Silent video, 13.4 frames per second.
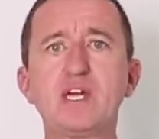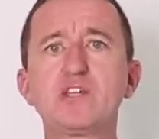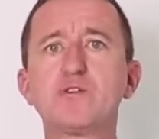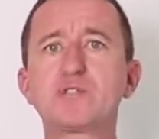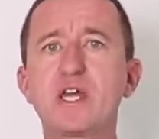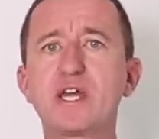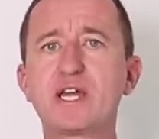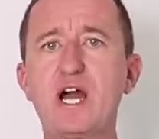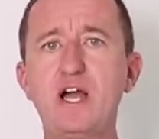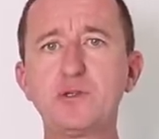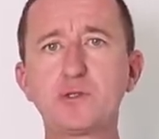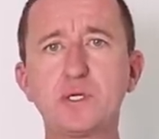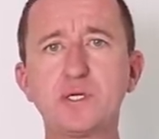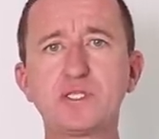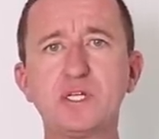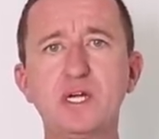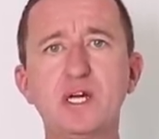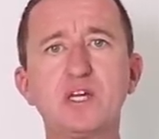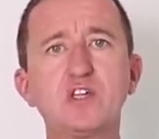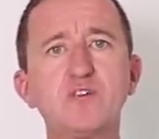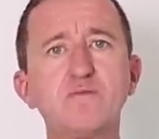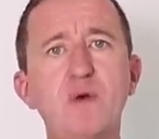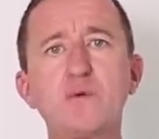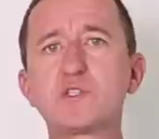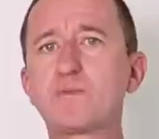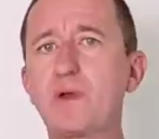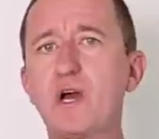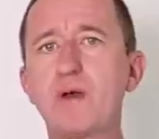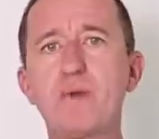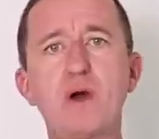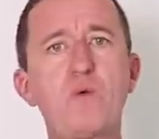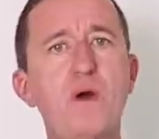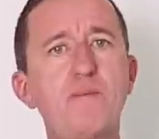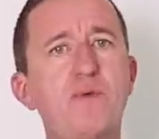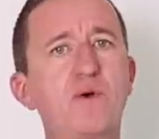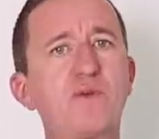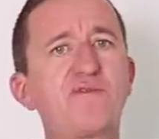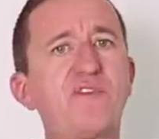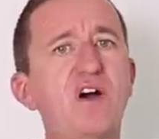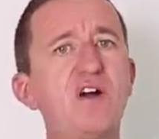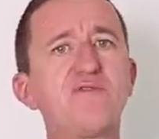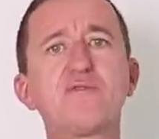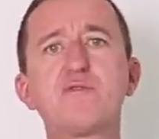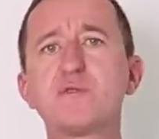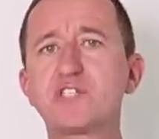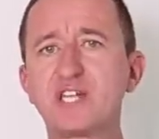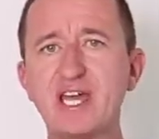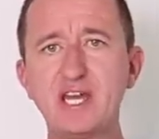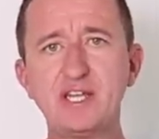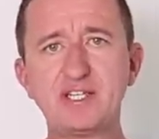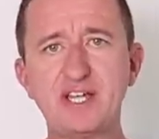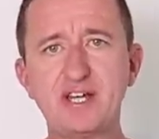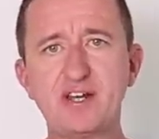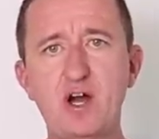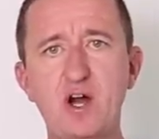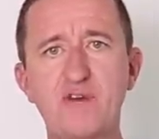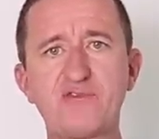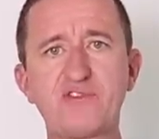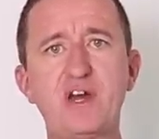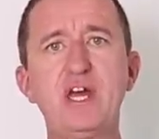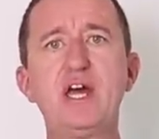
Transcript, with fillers: you take 100, you multiply by 1.5, which again is add half.